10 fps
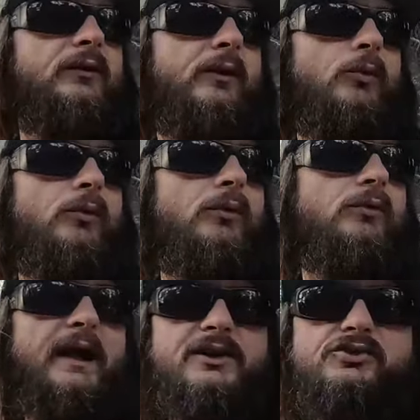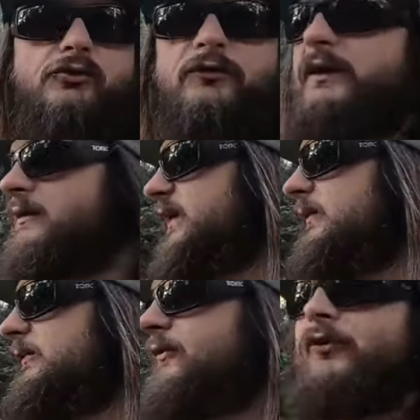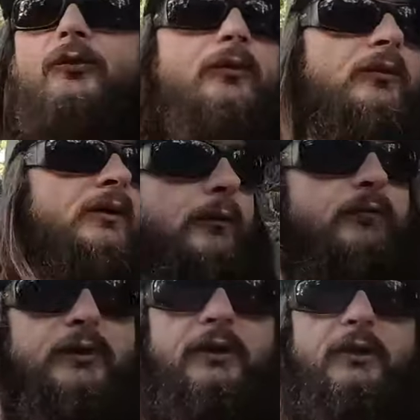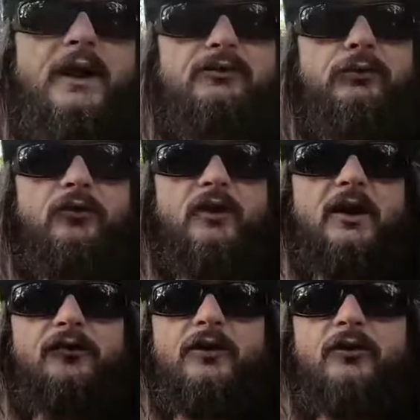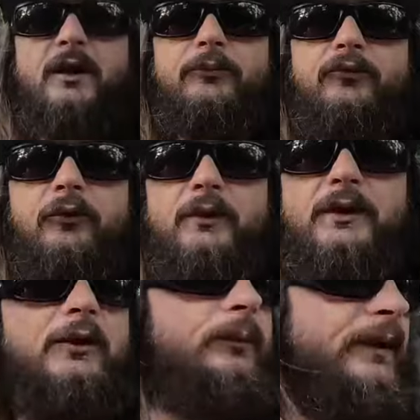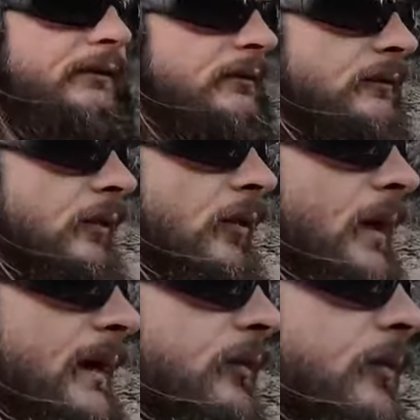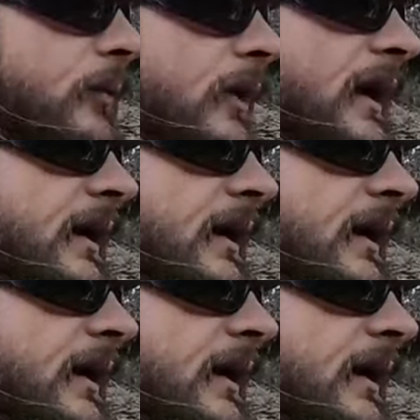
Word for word: No more catastrophic failures, or hopefully no natural disasters come through and kill me on the way to my